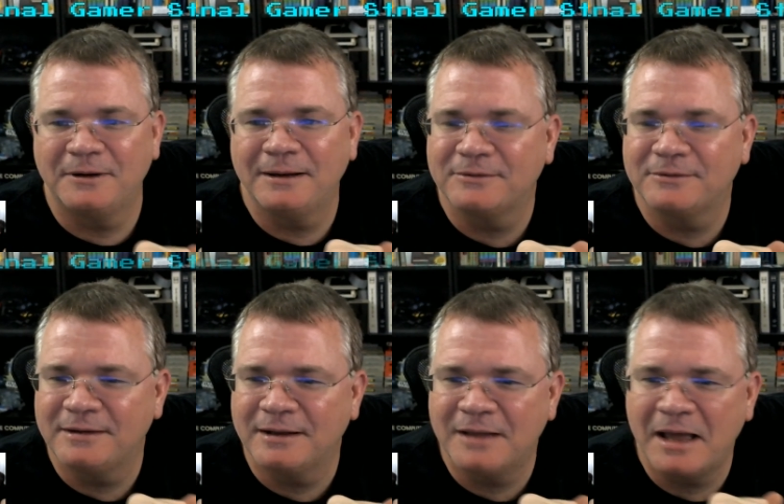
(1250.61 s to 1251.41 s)
right? So I
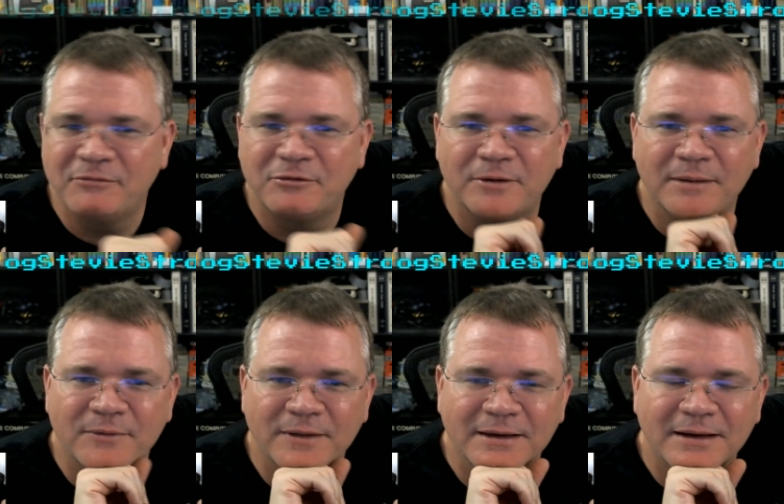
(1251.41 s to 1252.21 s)
did a live
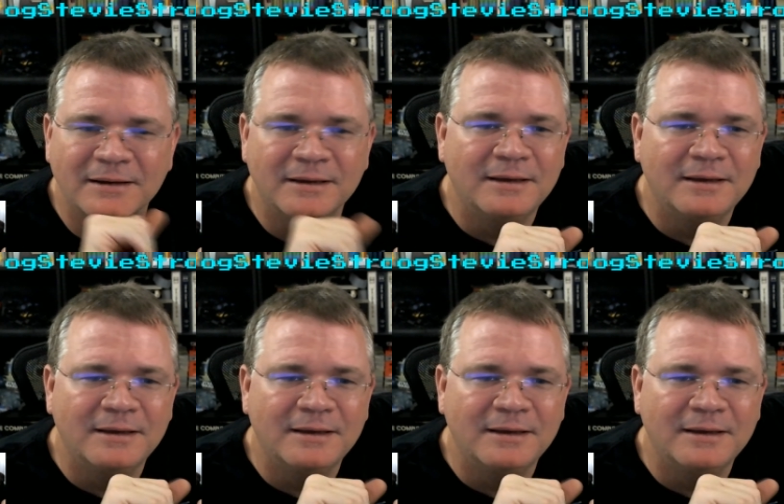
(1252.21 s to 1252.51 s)
stream the